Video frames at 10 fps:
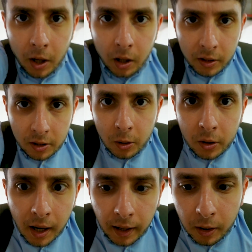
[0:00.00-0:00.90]
go, this looks
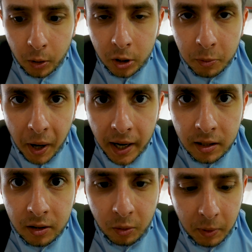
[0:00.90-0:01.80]
like a good bite
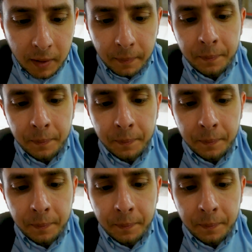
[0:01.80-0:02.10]
to me.